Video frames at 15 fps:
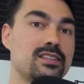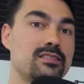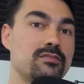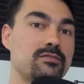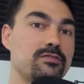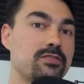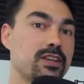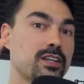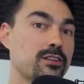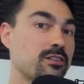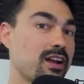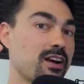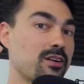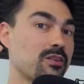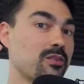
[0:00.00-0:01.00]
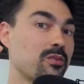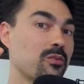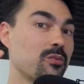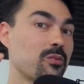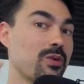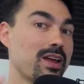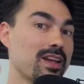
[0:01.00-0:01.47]
figure out
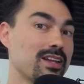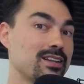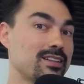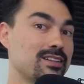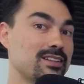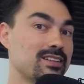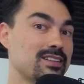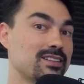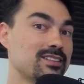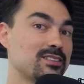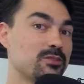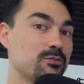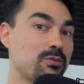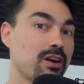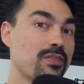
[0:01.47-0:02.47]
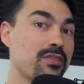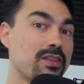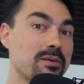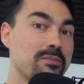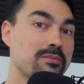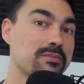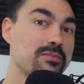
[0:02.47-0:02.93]
when to run
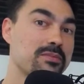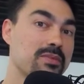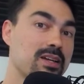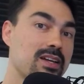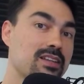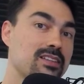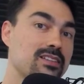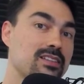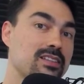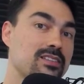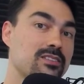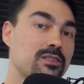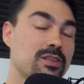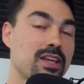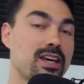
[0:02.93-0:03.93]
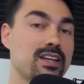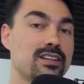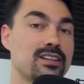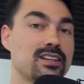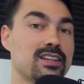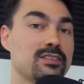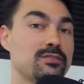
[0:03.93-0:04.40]
them so that
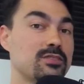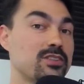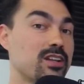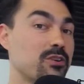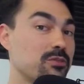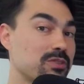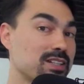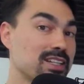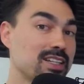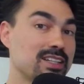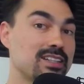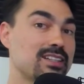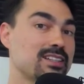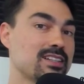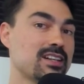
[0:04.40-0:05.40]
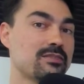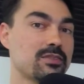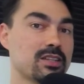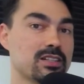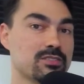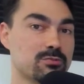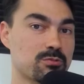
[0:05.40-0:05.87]
if you don't need it, it never
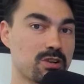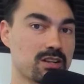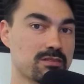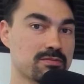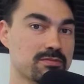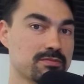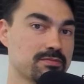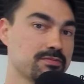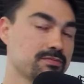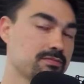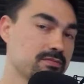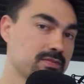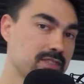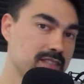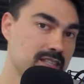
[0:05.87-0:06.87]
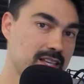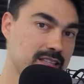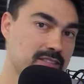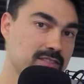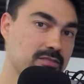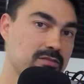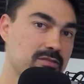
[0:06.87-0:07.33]
gets run.
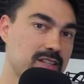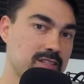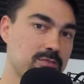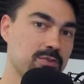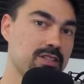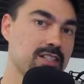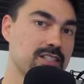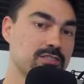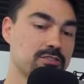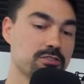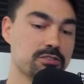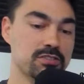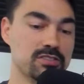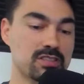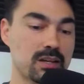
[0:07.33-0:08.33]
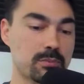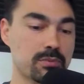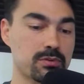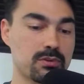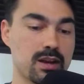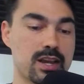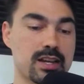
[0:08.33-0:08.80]
That's that's what it is. You're
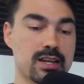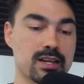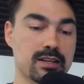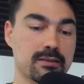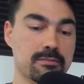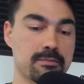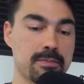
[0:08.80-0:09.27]
separating